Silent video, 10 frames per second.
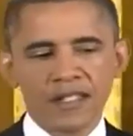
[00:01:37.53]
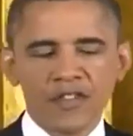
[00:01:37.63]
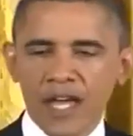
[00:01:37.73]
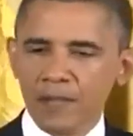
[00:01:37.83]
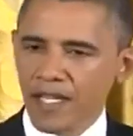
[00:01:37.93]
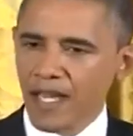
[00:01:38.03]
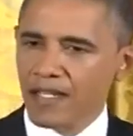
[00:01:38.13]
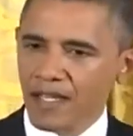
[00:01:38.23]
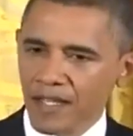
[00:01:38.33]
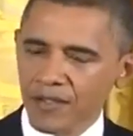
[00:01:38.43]
John
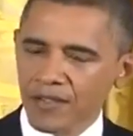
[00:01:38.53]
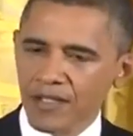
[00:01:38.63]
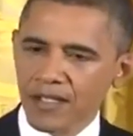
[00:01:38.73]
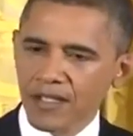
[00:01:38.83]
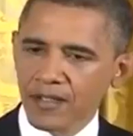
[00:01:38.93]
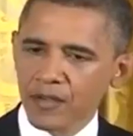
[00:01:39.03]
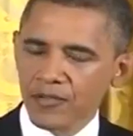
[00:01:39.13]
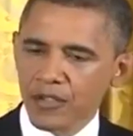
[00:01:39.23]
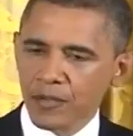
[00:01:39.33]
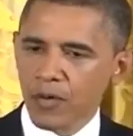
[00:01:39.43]
McCain and others who
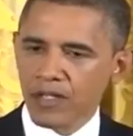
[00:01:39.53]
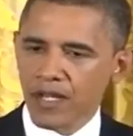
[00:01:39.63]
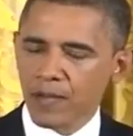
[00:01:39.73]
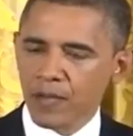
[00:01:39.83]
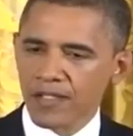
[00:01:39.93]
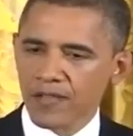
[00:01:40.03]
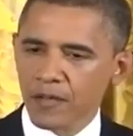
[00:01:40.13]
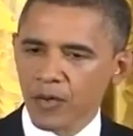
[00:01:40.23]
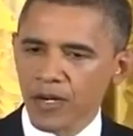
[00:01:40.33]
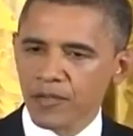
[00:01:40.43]
have supported comprehensive
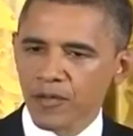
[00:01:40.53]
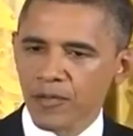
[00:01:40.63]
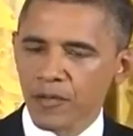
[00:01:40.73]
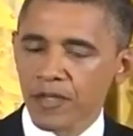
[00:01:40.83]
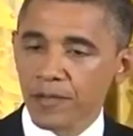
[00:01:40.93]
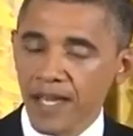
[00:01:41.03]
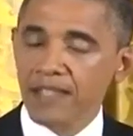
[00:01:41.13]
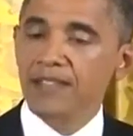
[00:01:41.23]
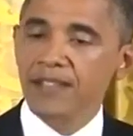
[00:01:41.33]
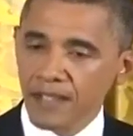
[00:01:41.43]
immigration reform in the
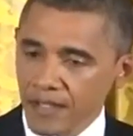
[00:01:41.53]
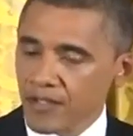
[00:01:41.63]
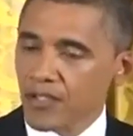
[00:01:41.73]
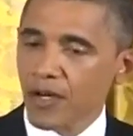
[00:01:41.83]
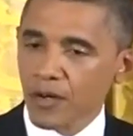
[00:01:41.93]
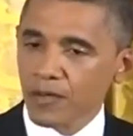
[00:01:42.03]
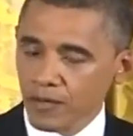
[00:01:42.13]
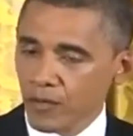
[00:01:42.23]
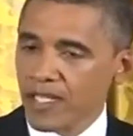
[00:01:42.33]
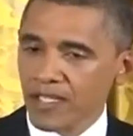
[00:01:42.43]
past.
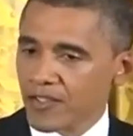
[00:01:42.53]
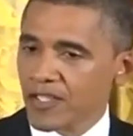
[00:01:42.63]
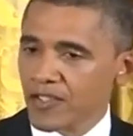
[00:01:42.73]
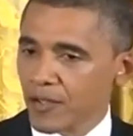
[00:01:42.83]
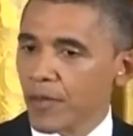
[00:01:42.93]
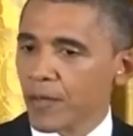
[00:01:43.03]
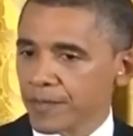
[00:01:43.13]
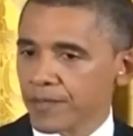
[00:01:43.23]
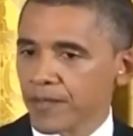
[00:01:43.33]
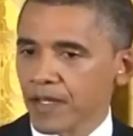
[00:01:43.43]
So we need to seize the moment.